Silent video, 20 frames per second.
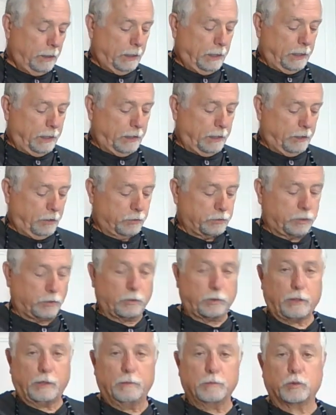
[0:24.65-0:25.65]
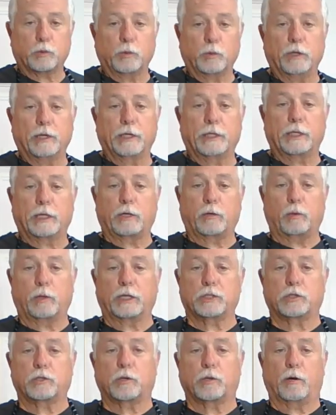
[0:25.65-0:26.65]
and it also comes with a
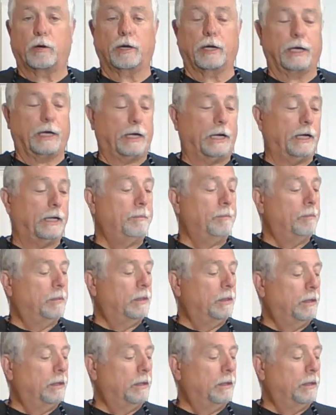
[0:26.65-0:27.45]
quick start guide.